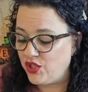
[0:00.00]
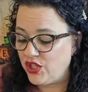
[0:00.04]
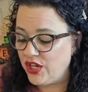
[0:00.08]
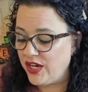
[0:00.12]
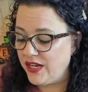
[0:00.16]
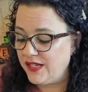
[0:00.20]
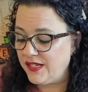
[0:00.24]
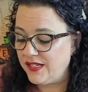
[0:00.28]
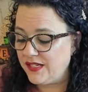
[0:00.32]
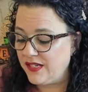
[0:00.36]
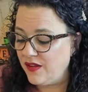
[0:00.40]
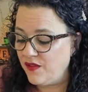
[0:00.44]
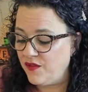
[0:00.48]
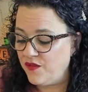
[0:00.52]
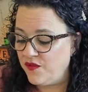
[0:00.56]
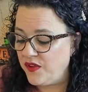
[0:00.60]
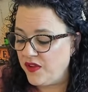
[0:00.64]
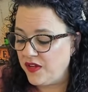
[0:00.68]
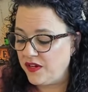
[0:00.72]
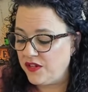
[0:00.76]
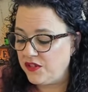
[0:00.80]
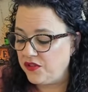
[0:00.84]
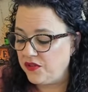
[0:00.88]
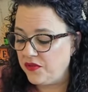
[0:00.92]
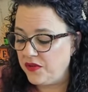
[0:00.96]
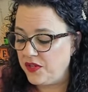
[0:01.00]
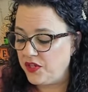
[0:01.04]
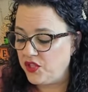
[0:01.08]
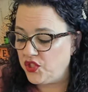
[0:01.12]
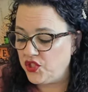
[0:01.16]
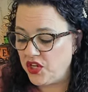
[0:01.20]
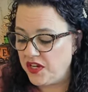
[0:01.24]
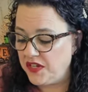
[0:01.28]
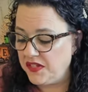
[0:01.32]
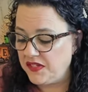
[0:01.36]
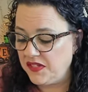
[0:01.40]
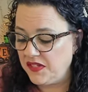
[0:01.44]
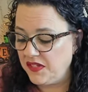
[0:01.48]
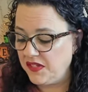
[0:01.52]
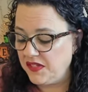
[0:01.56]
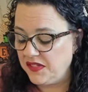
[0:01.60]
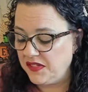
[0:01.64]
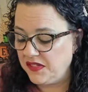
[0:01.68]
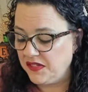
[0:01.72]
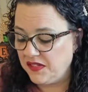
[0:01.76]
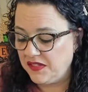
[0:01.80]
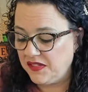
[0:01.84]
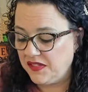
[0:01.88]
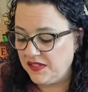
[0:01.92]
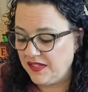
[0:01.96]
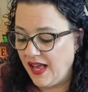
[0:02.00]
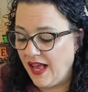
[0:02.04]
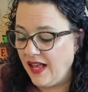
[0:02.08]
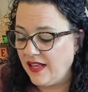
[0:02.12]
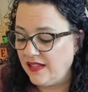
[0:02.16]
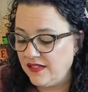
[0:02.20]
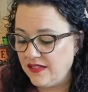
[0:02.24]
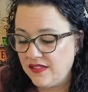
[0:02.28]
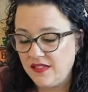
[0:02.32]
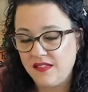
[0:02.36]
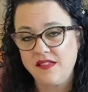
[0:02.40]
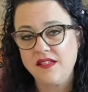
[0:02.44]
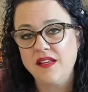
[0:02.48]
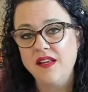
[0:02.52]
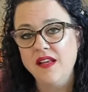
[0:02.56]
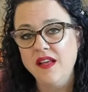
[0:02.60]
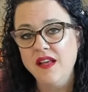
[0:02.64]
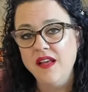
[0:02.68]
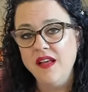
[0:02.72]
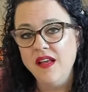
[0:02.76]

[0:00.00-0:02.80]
Chasing victory, chasing success.